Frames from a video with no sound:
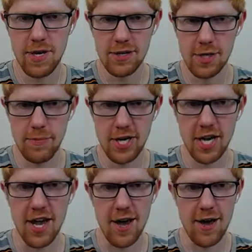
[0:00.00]
me a little bit
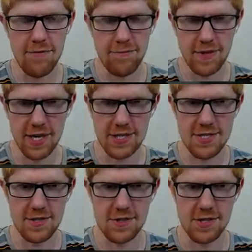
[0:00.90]
of guff. Like, it's
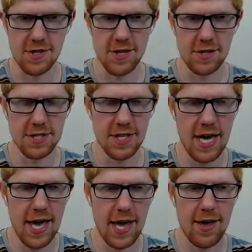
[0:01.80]
there's a little
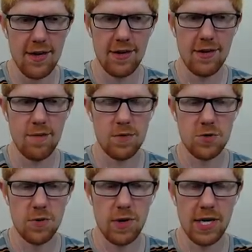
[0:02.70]
delay
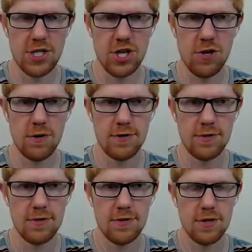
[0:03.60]
between what I do
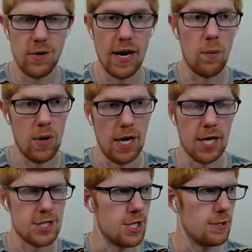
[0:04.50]
and what I
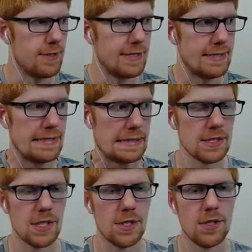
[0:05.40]
want to do.
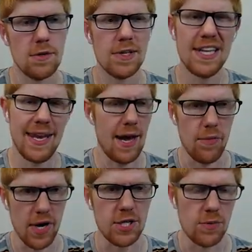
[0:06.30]
Well, not, not
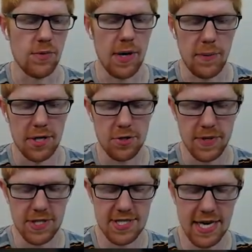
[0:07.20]
what I do and what I want to do,
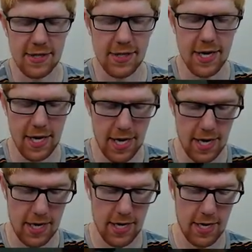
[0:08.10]
but instead, like, uh,
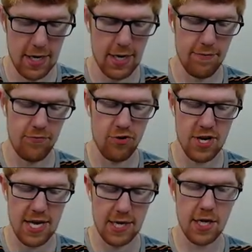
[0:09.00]
uh, uh,
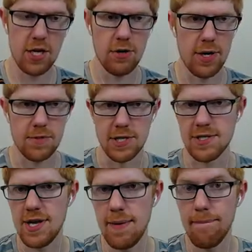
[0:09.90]
freaking, you know what I'm trying to
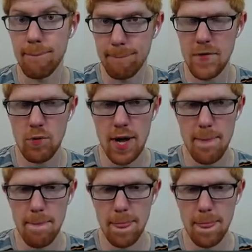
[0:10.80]
say, right?